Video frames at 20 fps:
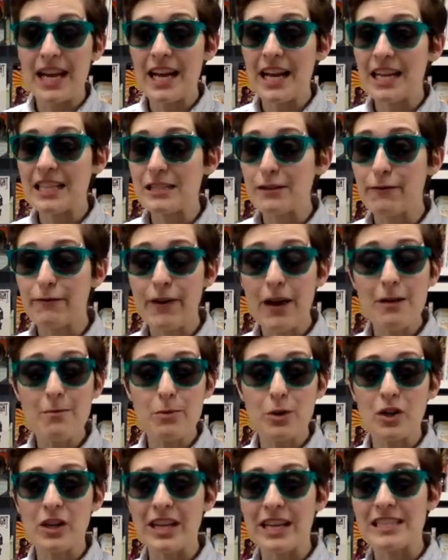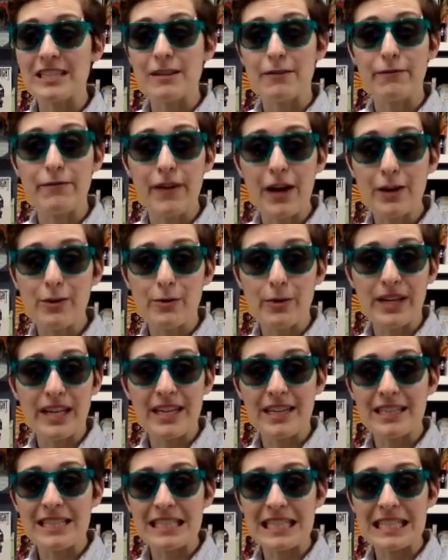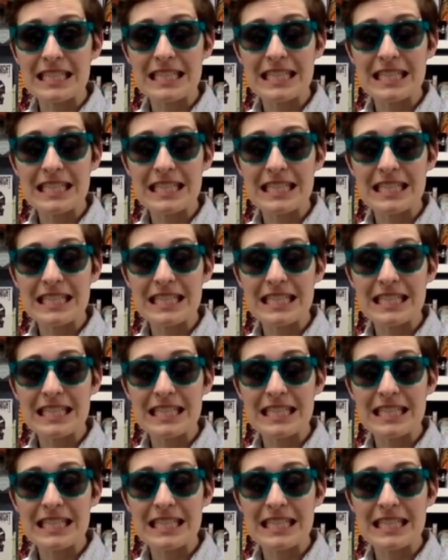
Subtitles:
It's a fun book, it's a fun read.